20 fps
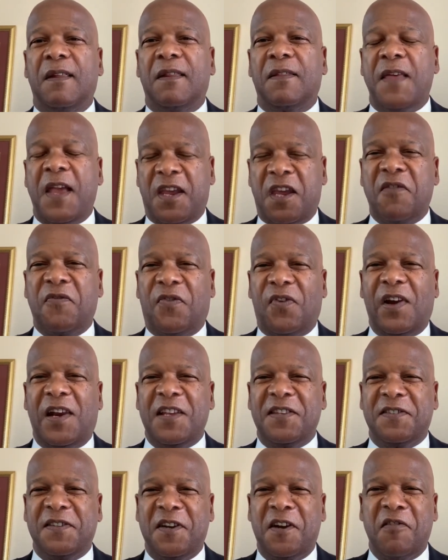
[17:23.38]
Thank you for
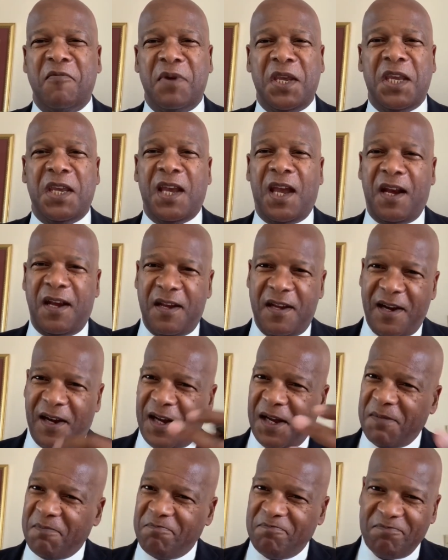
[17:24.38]
listening to me. And
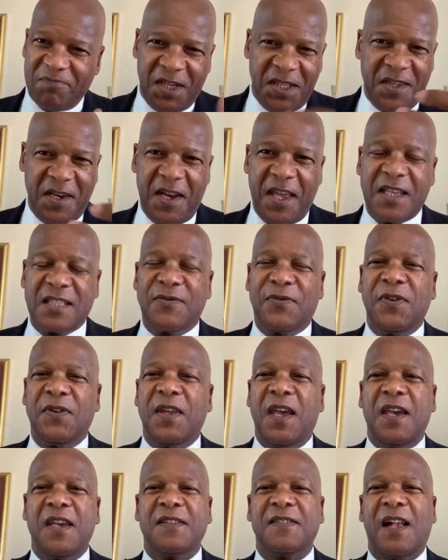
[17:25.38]
in the next few
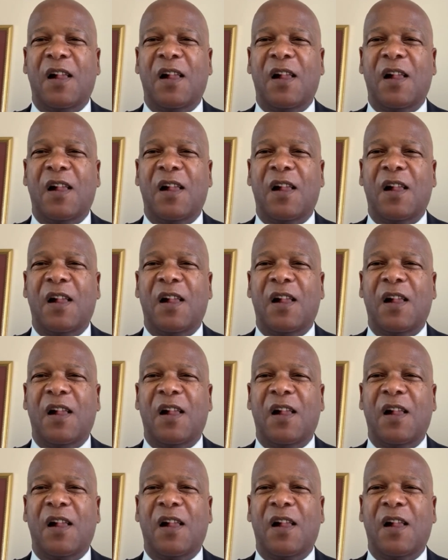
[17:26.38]
days,